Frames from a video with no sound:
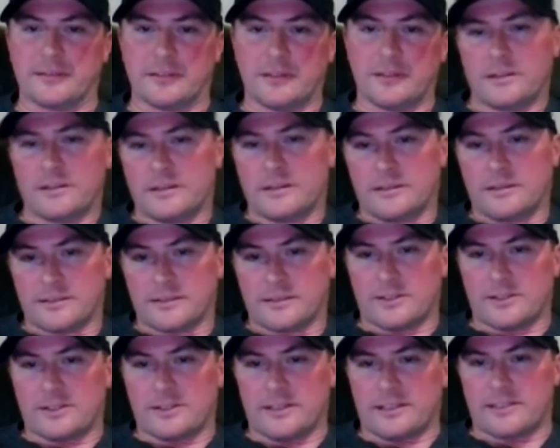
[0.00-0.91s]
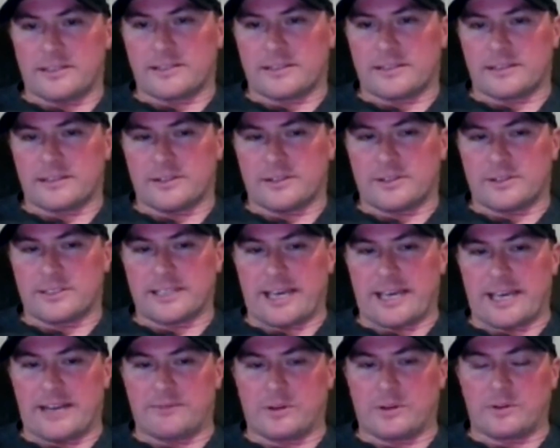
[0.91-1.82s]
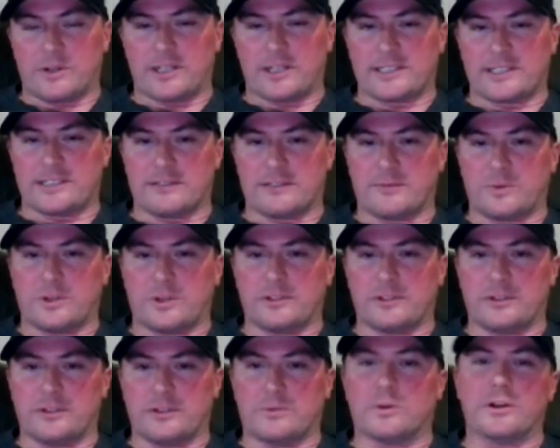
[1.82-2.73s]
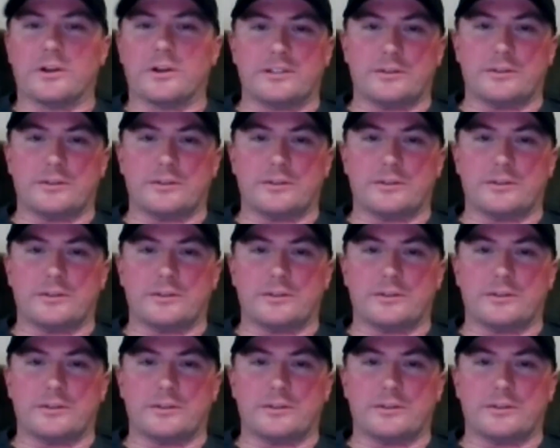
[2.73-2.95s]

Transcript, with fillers: Yeah. So it's so it's kind of a question of what do you want?